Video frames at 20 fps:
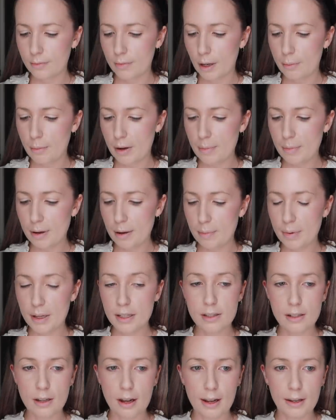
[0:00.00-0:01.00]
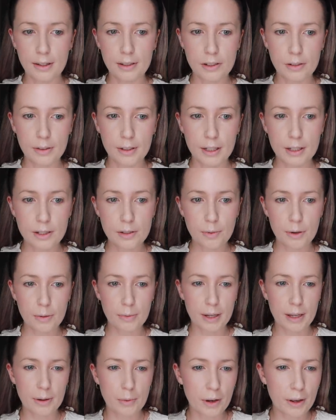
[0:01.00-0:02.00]
I might be a bit silent doing this. What do
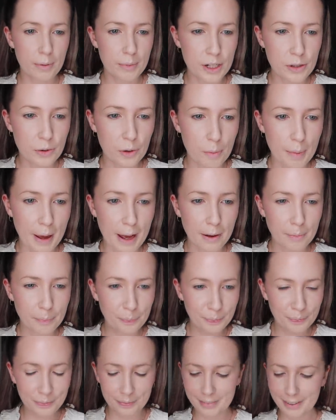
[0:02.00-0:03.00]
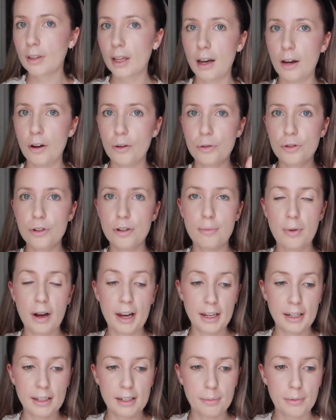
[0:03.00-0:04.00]
we? What can we talk about? I also
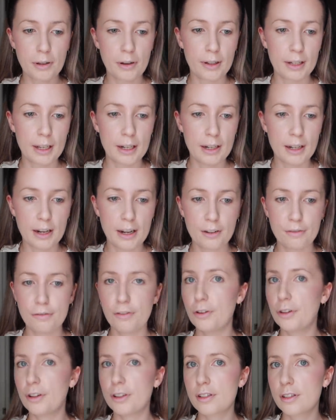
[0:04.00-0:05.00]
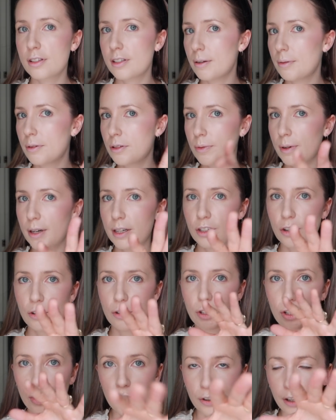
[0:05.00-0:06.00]
might end up going in and out of focus because sometimes when I
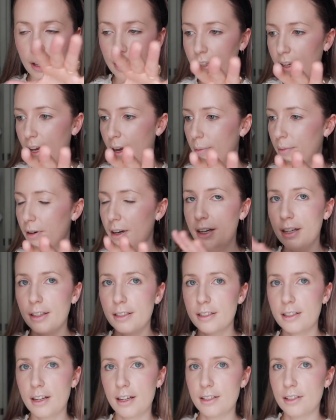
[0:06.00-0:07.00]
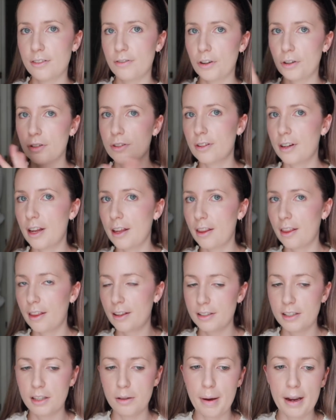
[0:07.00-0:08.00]
don't look at the camera, it decides to focus on other
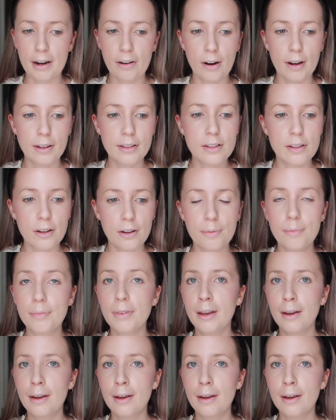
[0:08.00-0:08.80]
things in the background. So